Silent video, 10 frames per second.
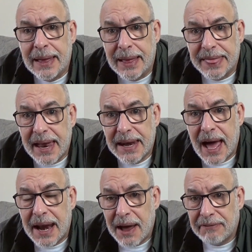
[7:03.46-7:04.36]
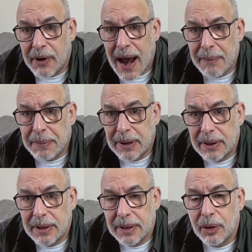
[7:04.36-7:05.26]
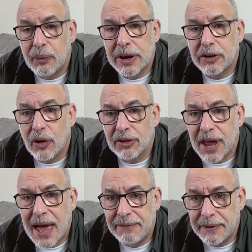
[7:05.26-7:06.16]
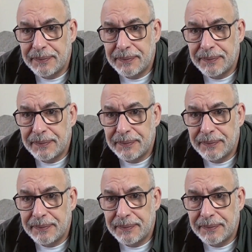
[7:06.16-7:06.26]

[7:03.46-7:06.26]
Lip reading: Then another app that Red Cross have